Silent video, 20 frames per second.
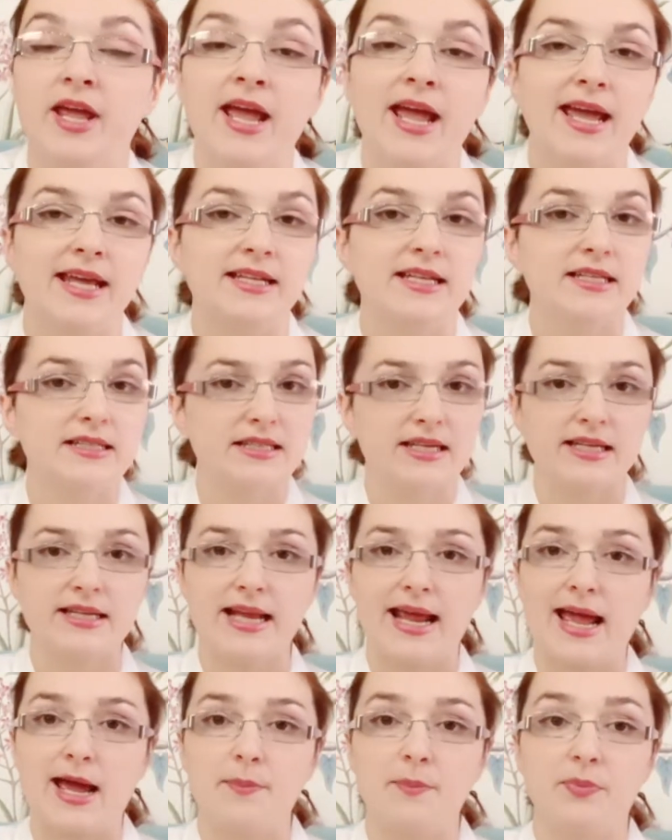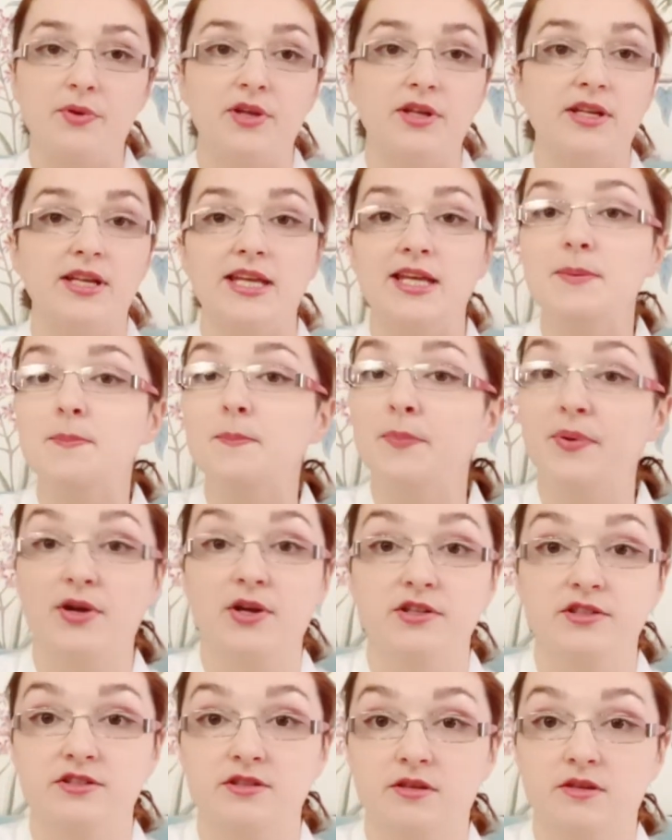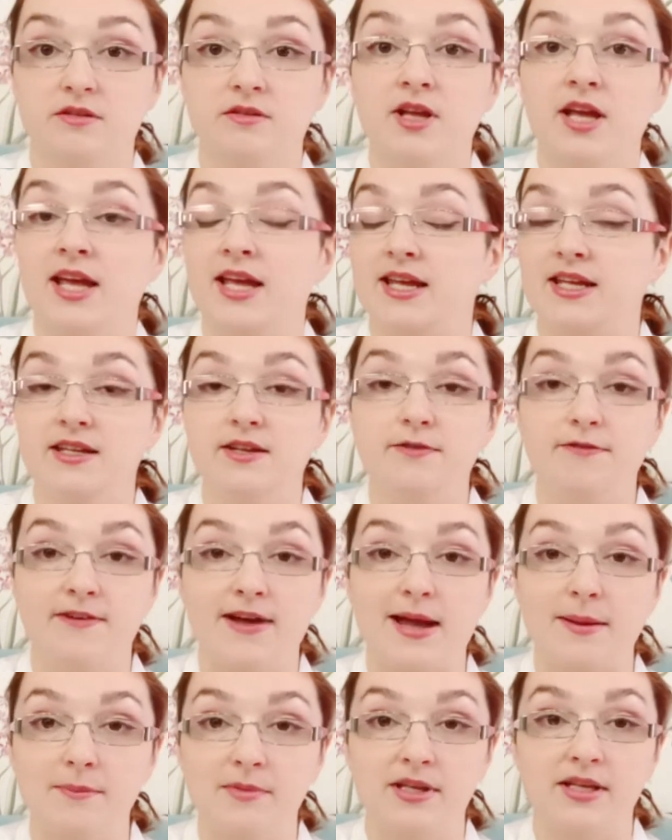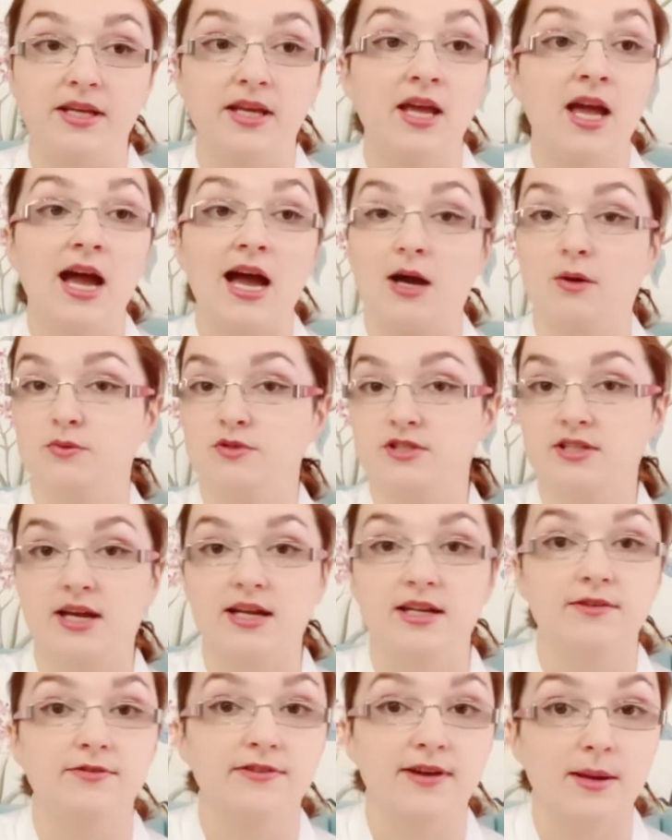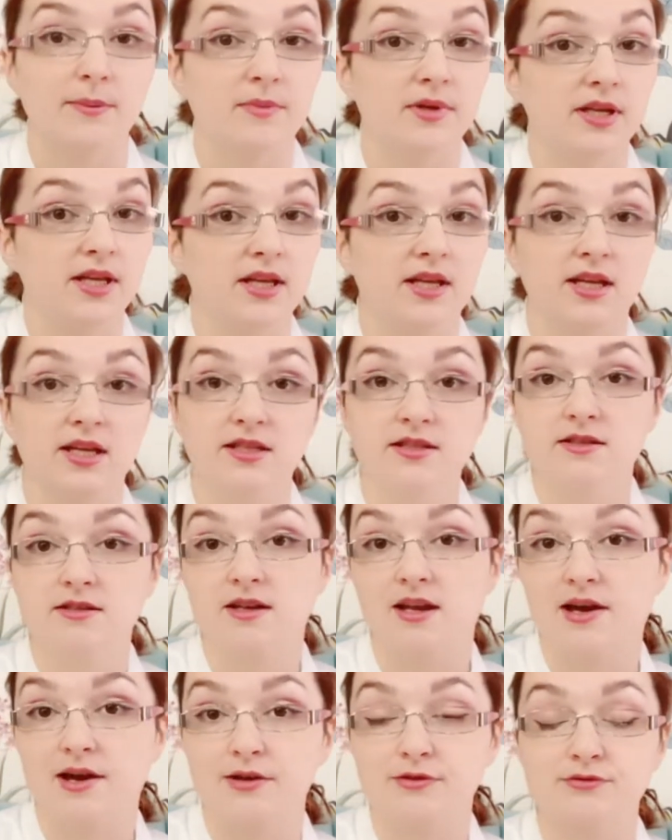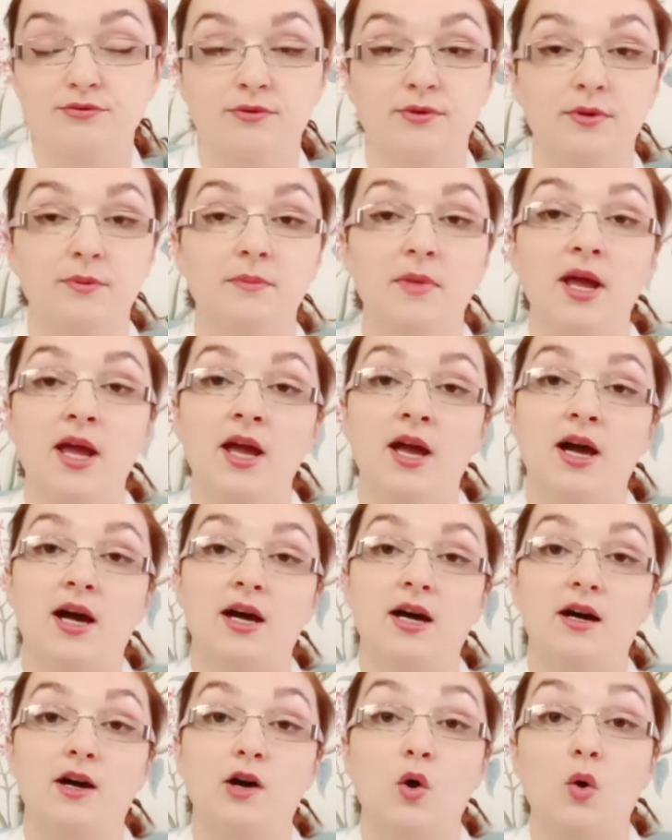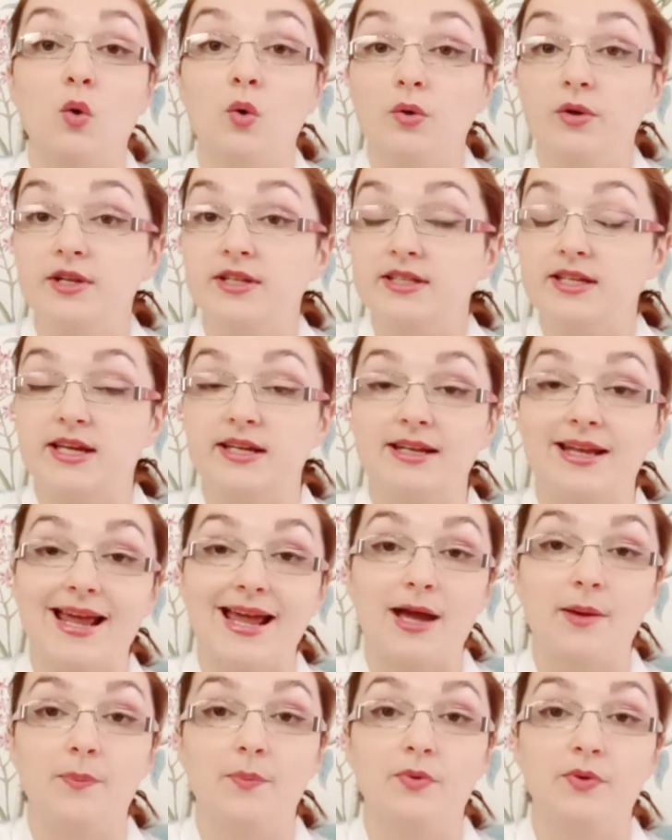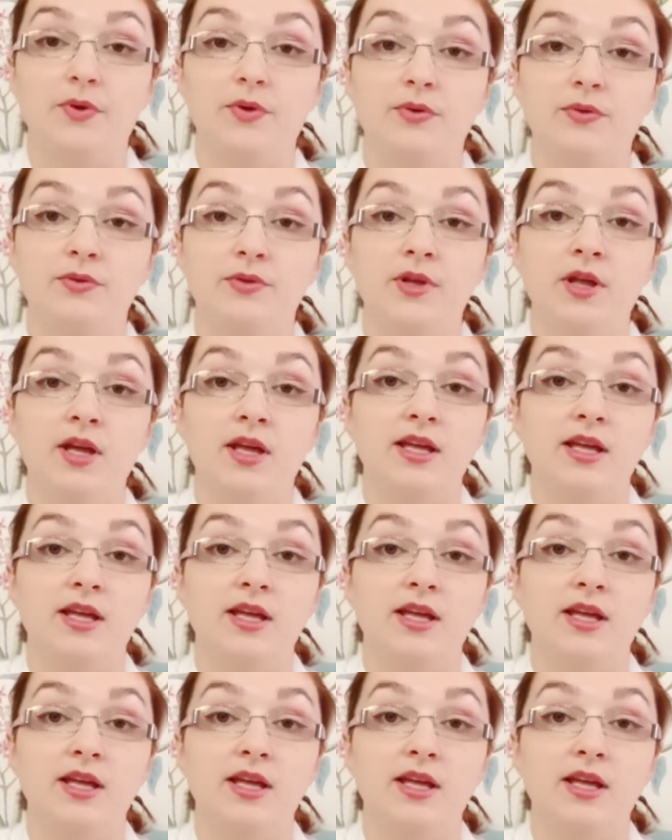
And this can happen in person, in the family, outside the family, in the classroom, or it can happen